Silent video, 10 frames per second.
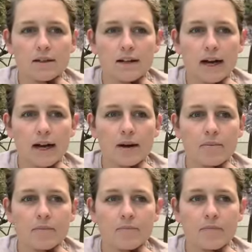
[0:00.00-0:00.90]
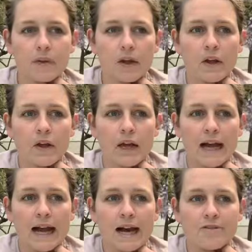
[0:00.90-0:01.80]

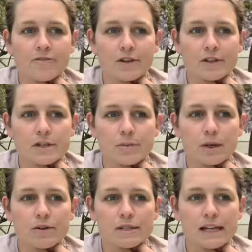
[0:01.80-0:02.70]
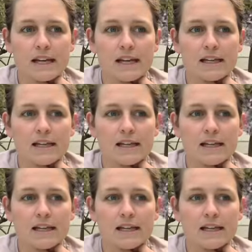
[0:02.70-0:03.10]
at first because he's